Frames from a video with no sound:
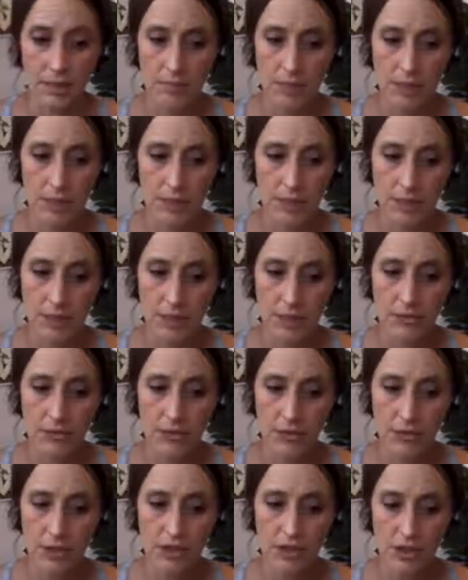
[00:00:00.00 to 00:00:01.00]
these 2
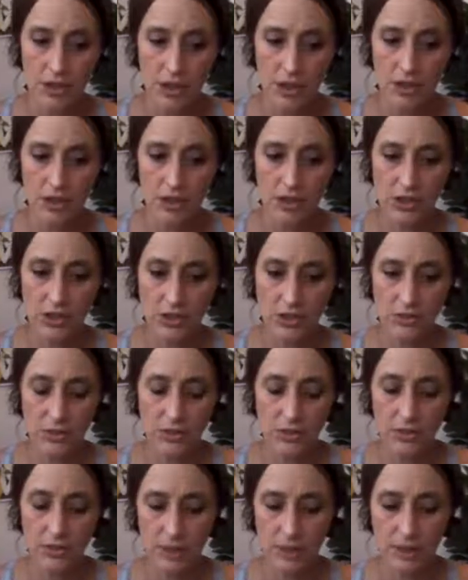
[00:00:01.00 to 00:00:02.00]
conjunctions are
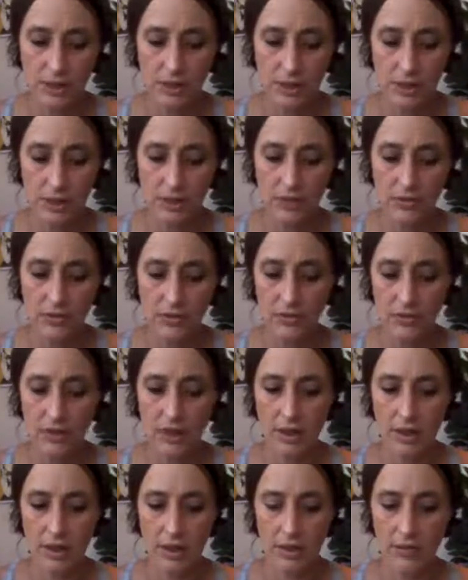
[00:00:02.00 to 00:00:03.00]
really this
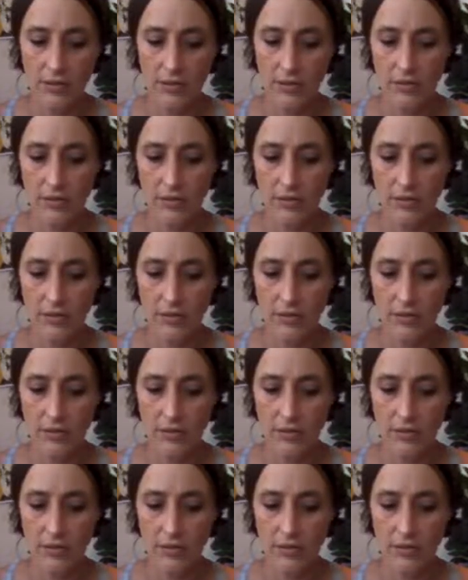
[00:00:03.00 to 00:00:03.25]
kind of